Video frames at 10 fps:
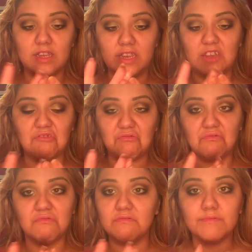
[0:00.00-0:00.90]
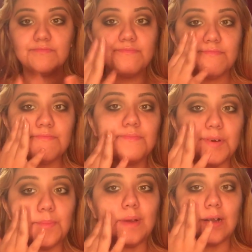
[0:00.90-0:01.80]
nickel
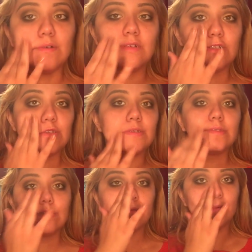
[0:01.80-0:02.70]
amount and just